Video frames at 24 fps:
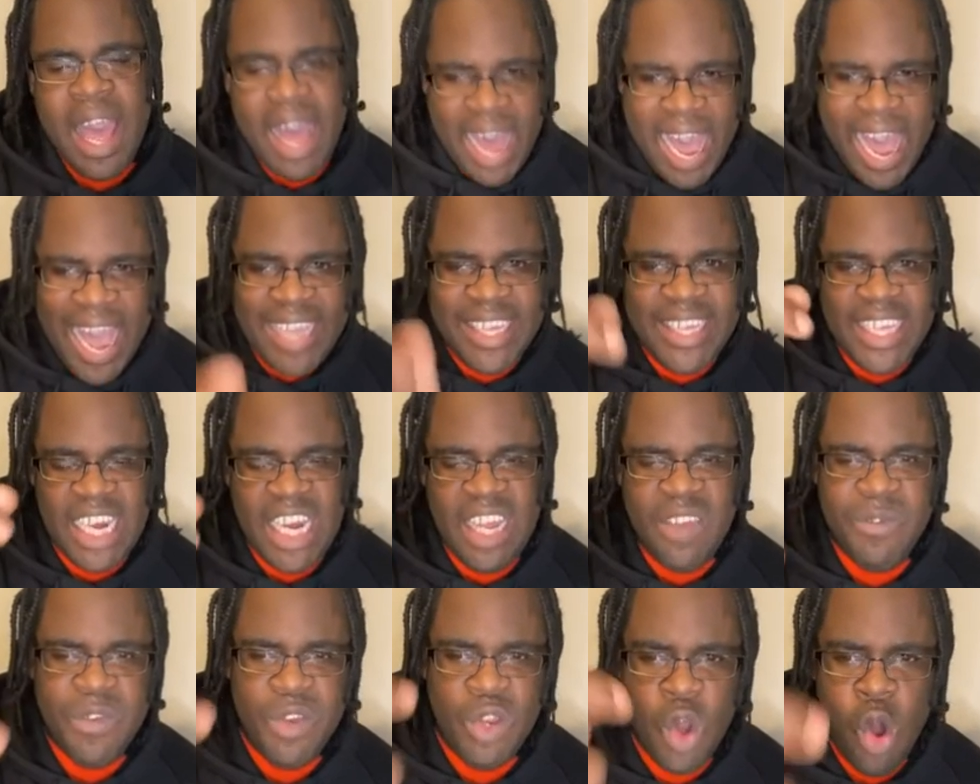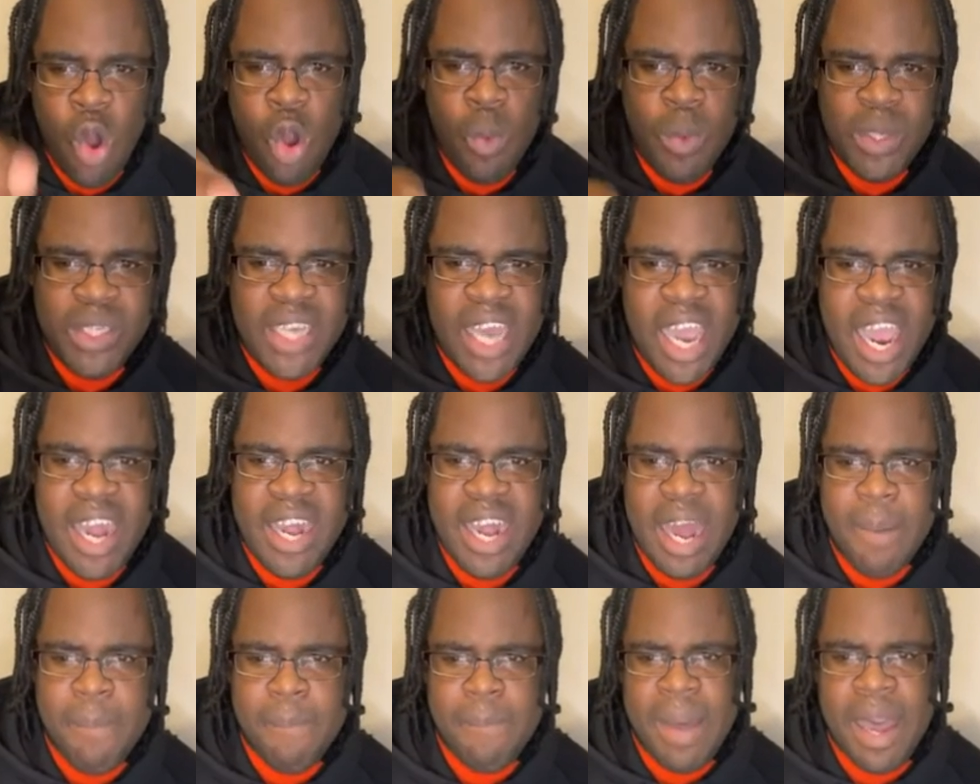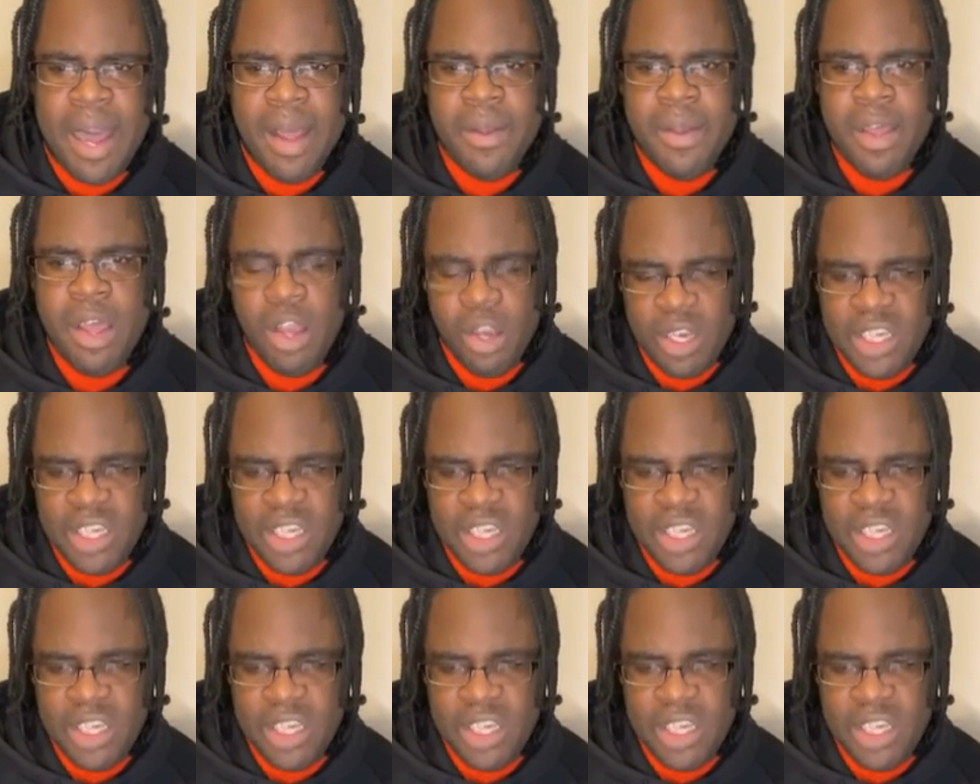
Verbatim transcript: I didn't even know it was her number.